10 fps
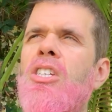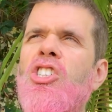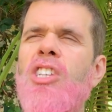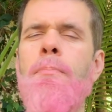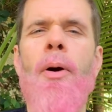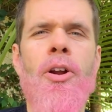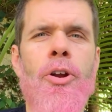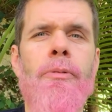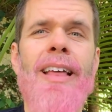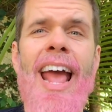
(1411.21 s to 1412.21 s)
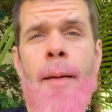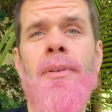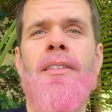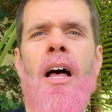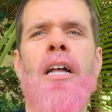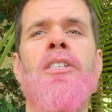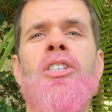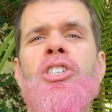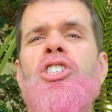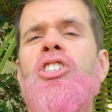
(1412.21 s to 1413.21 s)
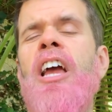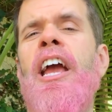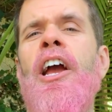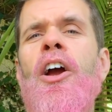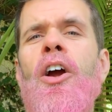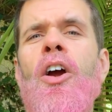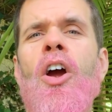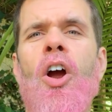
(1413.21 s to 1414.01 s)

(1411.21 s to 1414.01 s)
she partnered with Amazon to share